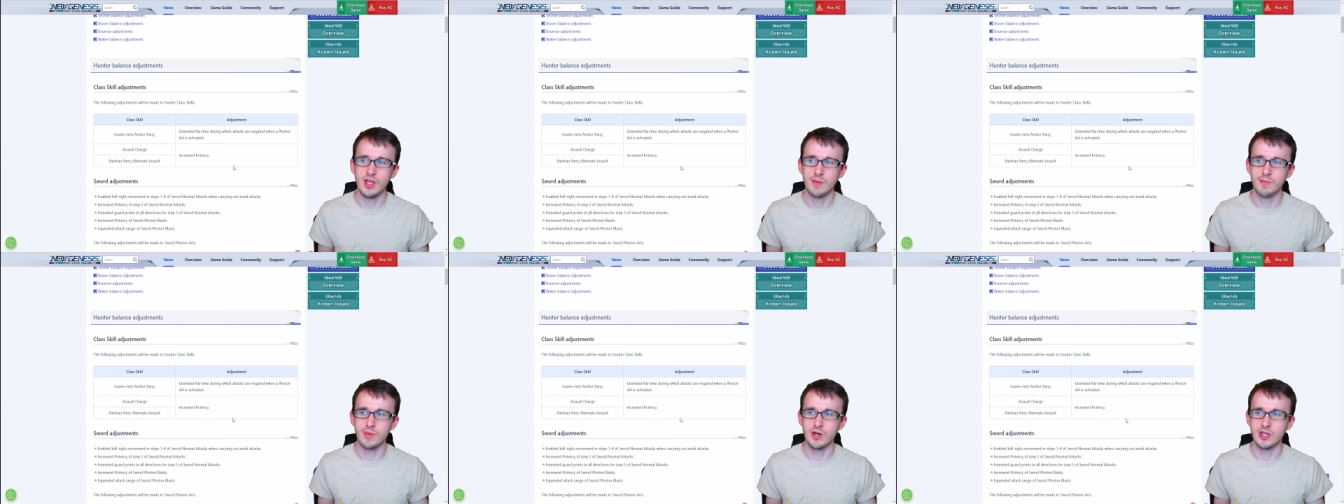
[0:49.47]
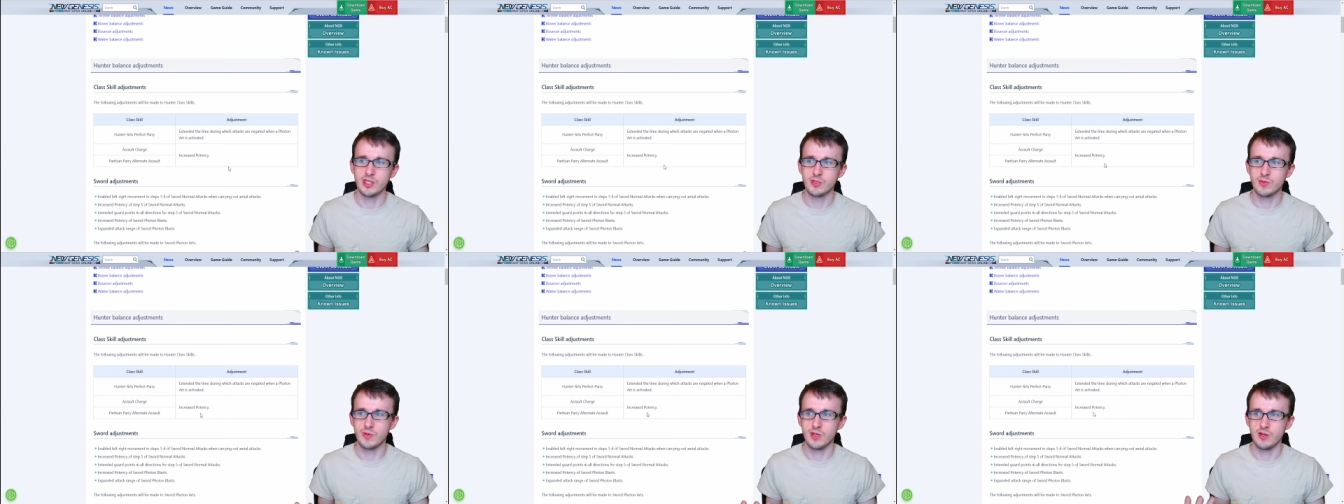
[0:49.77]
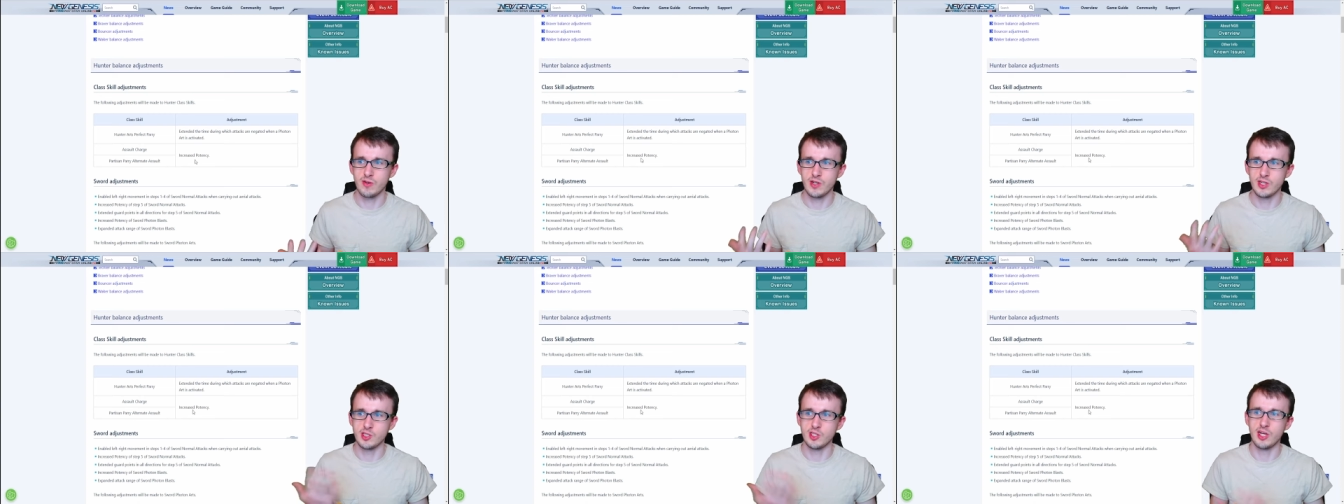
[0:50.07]
but we
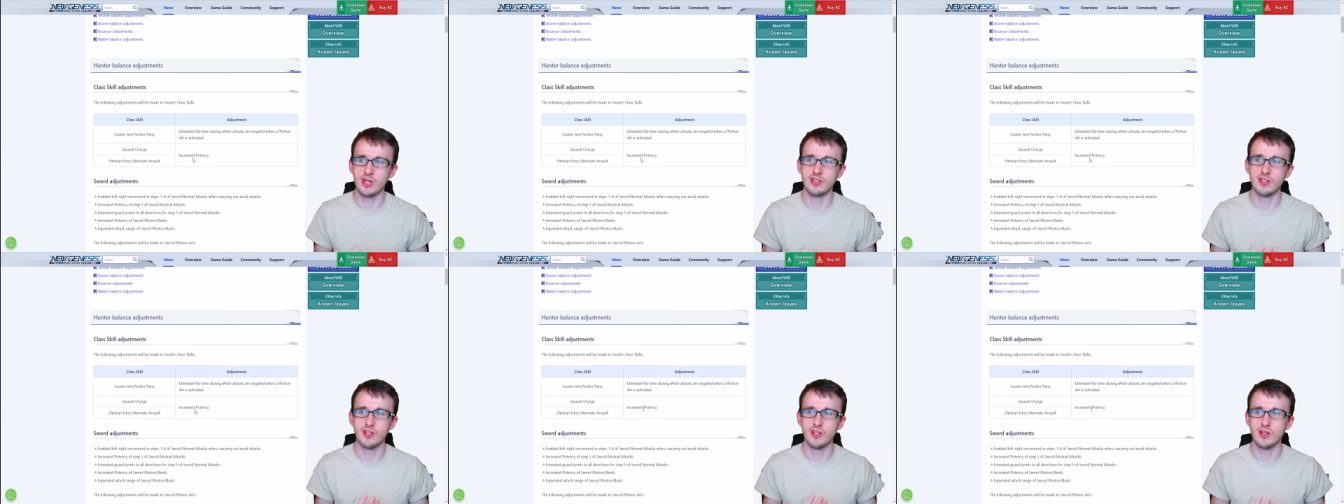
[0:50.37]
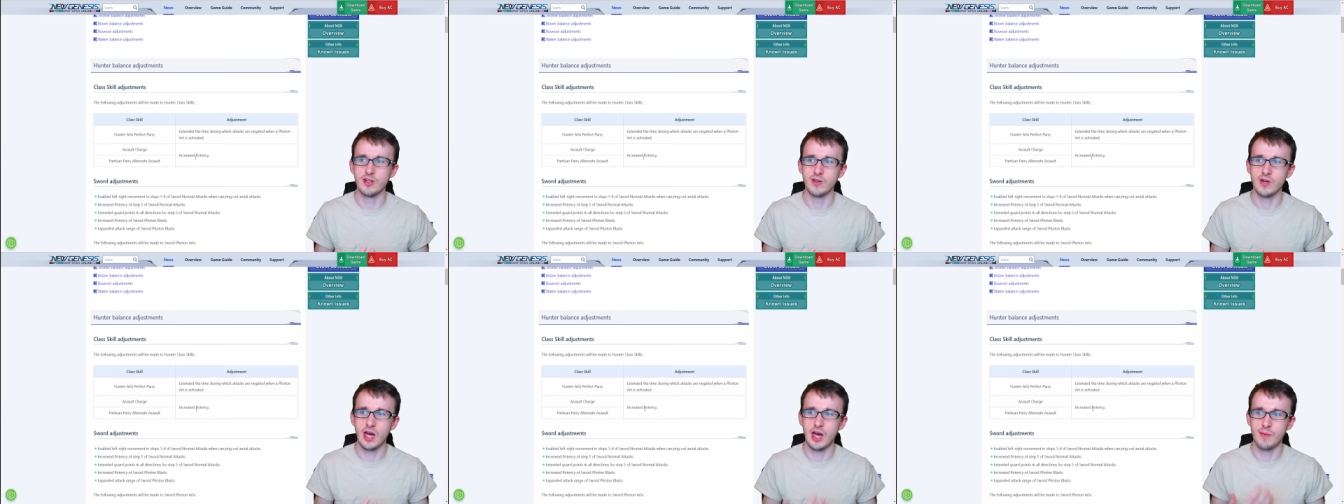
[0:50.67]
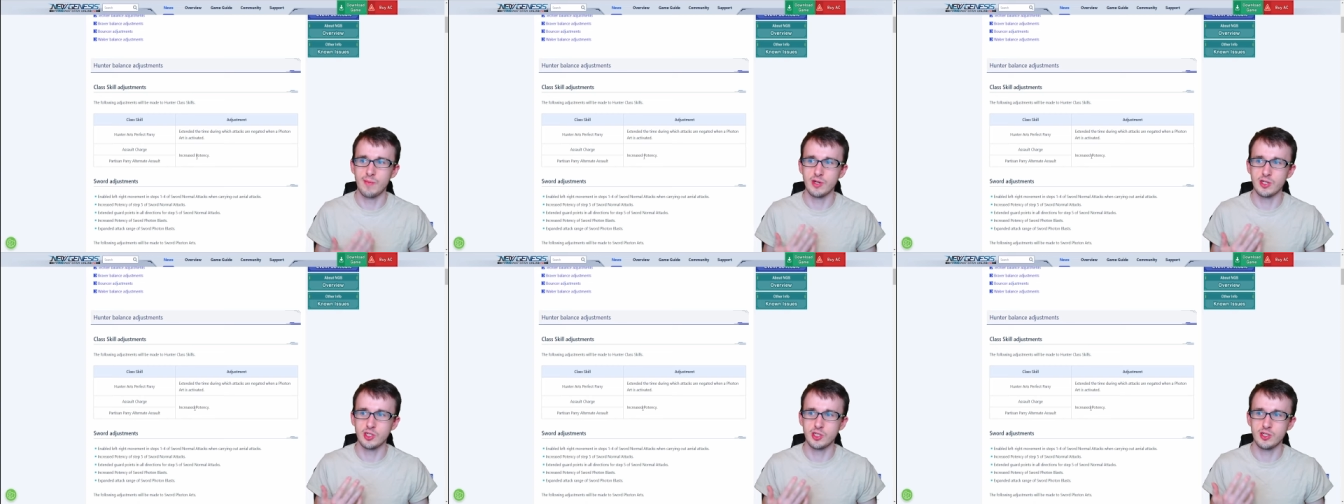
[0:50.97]
don't exactly know how
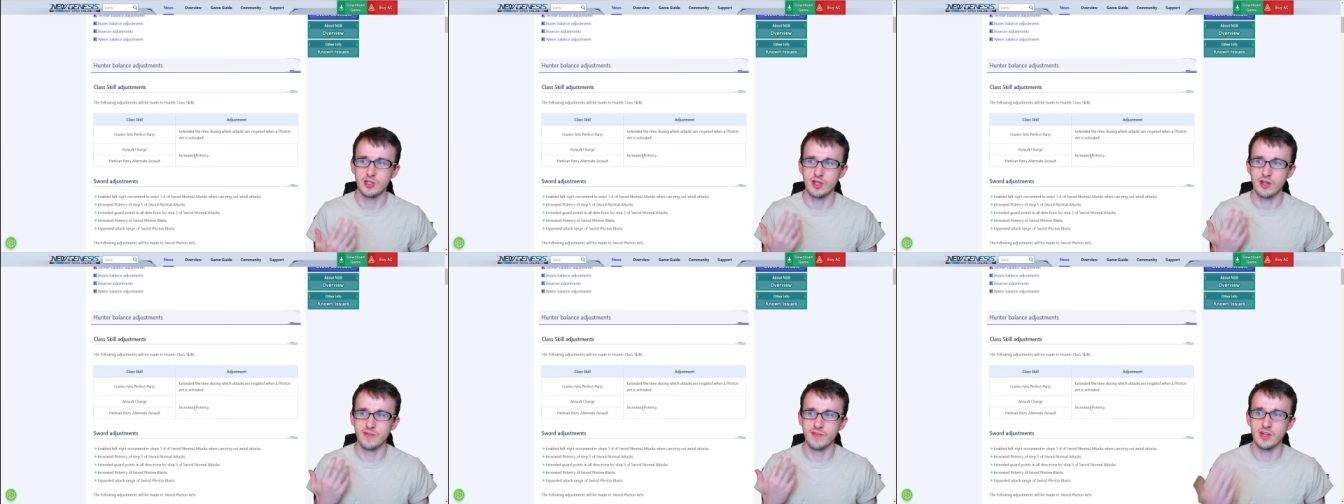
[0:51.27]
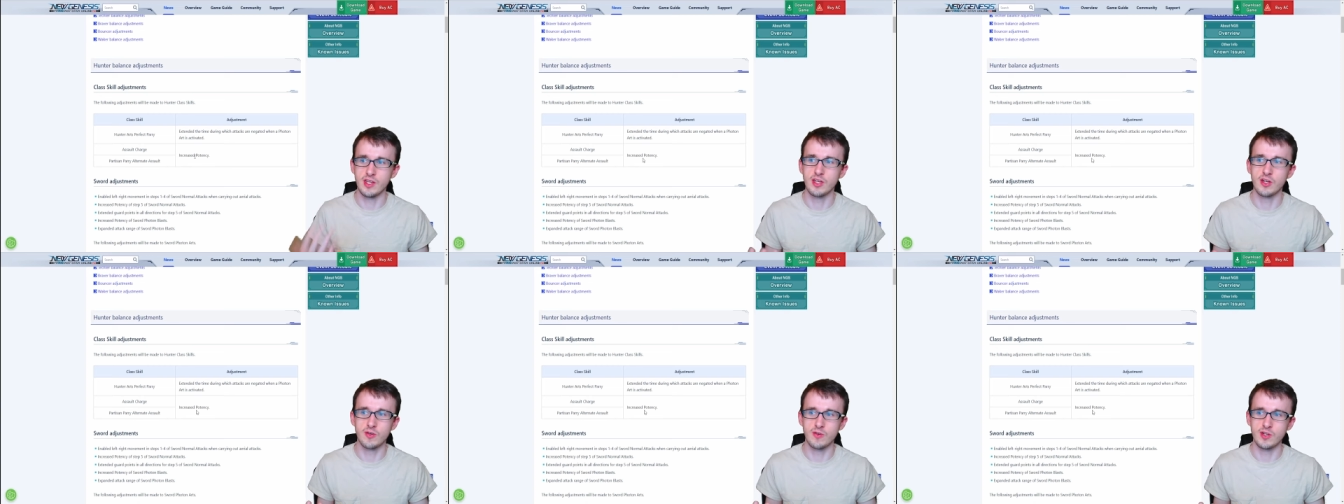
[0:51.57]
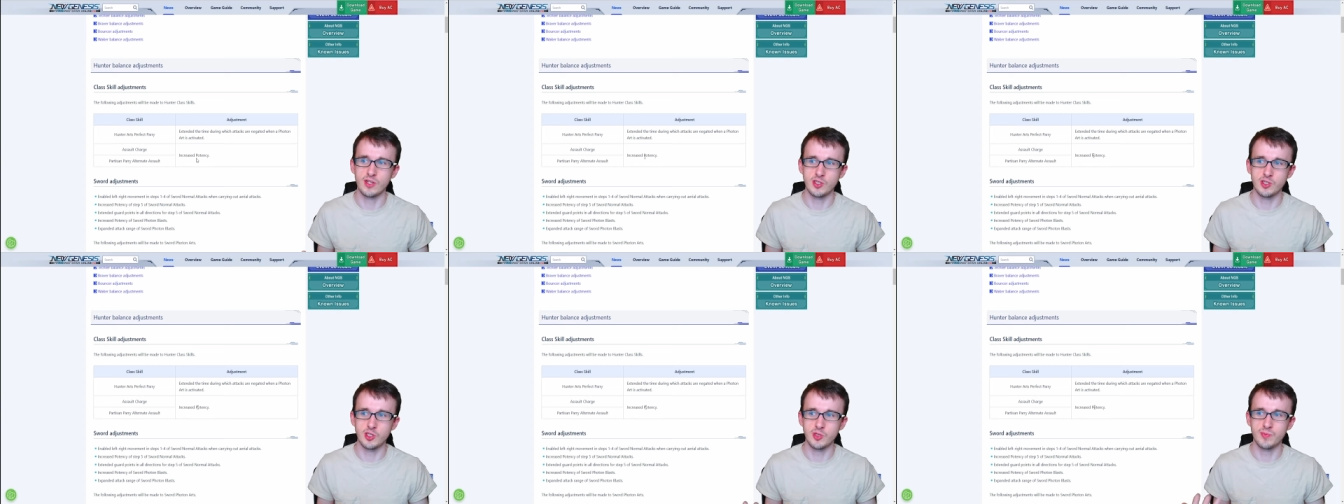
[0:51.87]
much of an
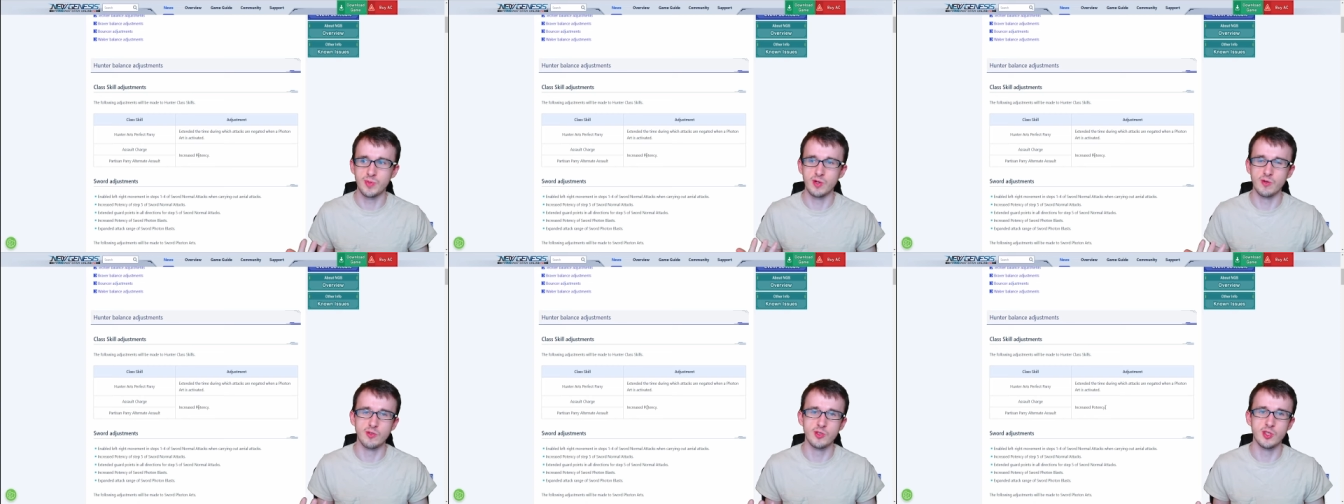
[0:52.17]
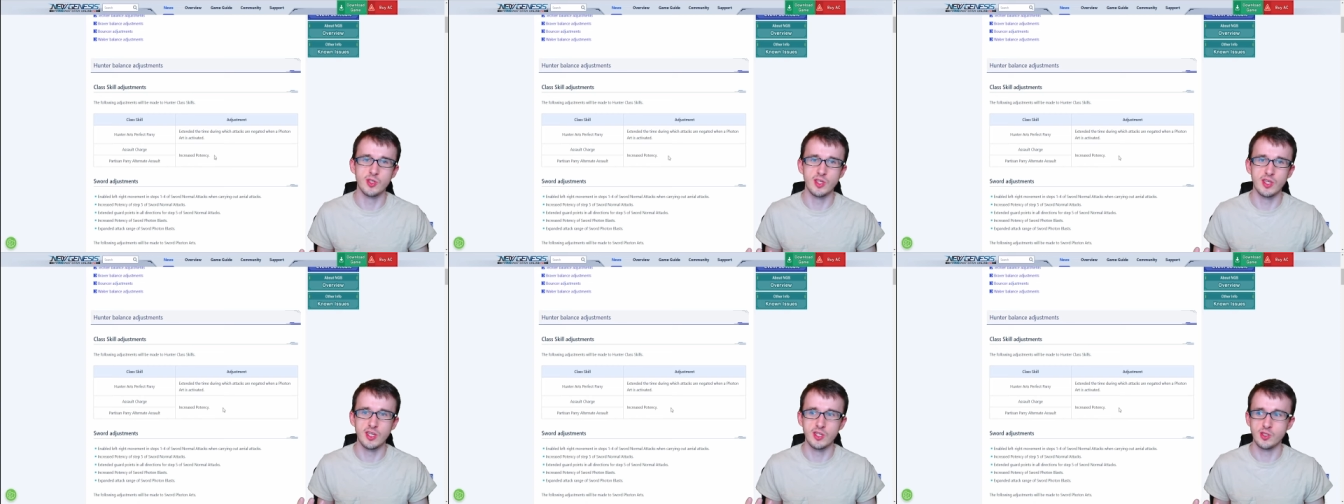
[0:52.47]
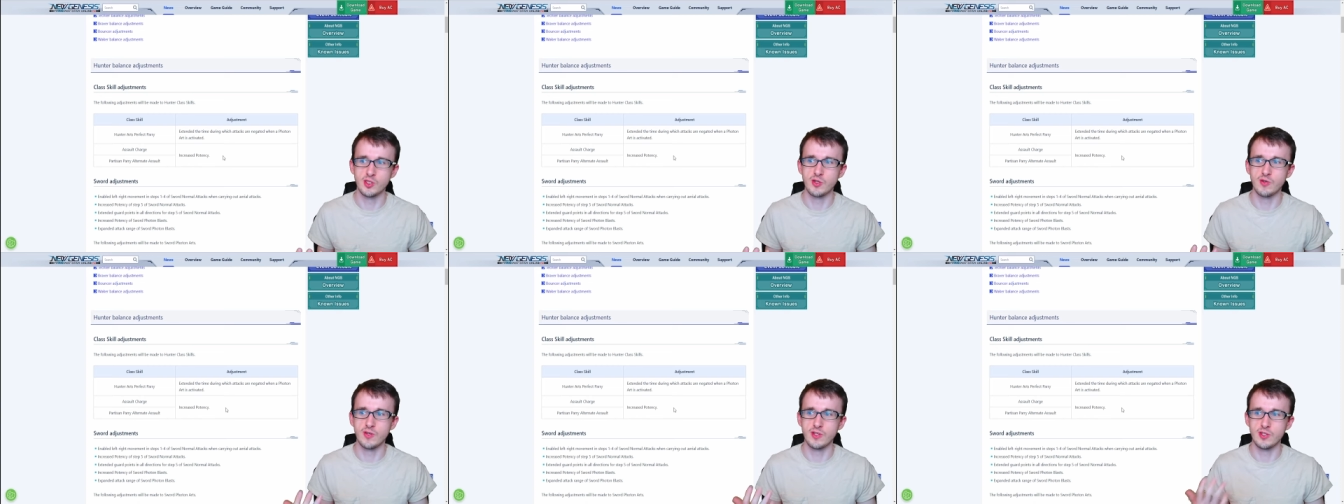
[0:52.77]
increase this potency is
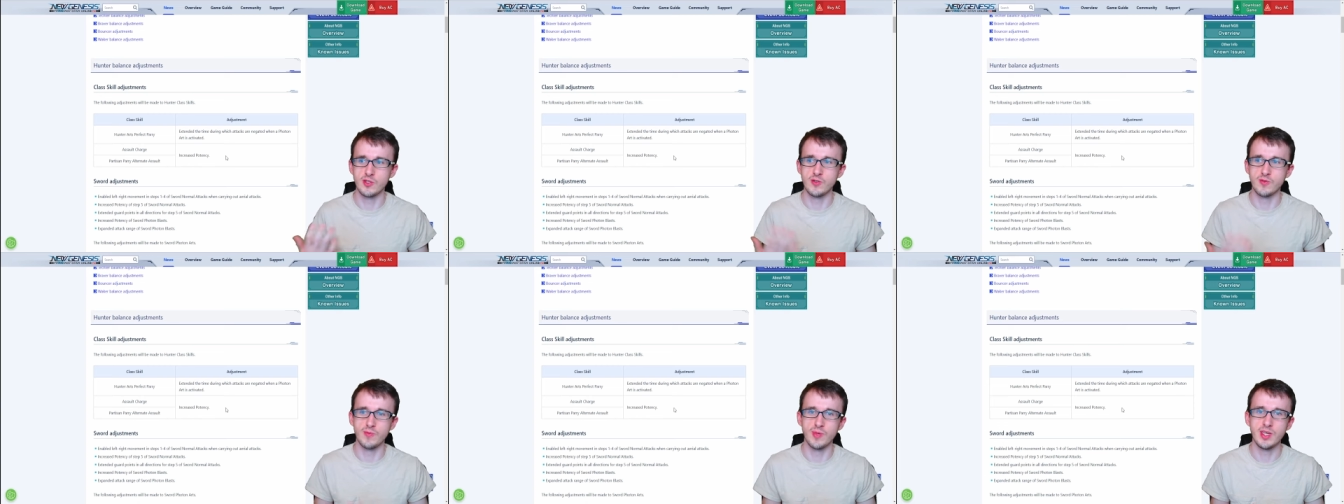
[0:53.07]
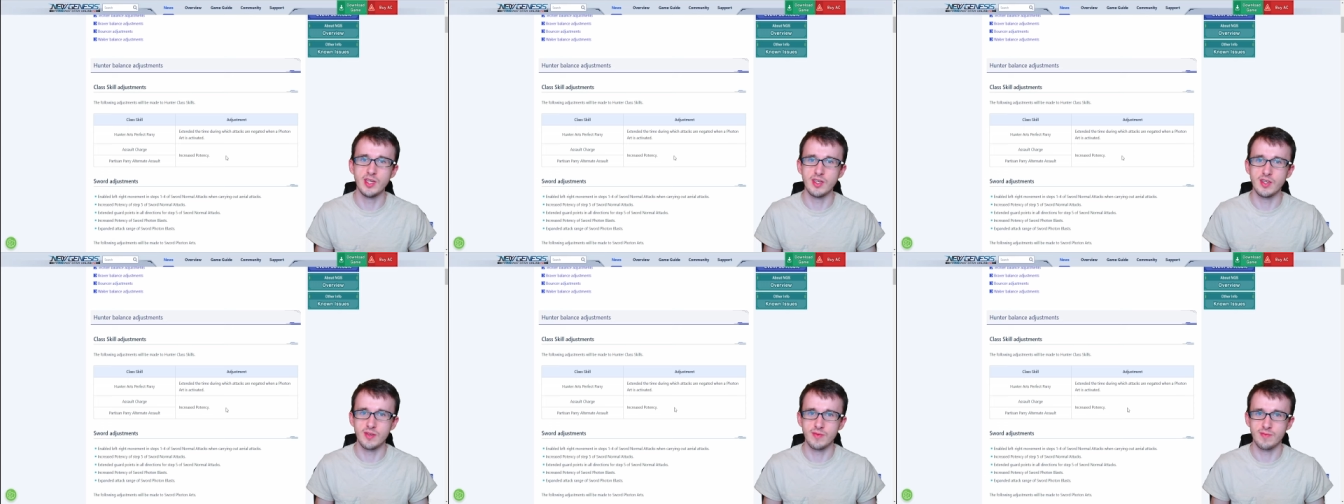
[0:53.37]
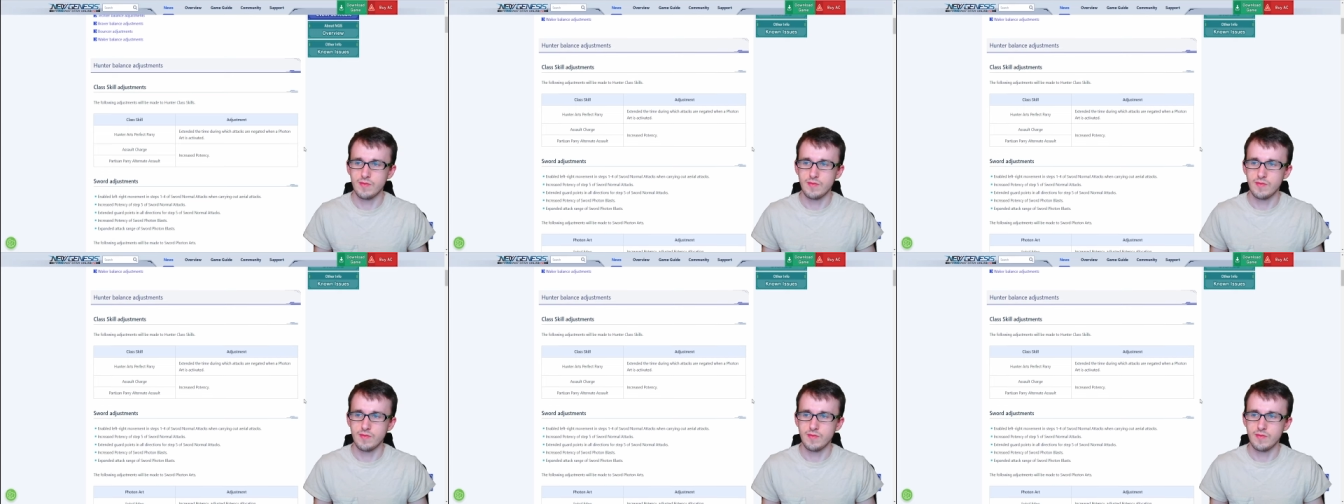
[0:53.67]
going to be.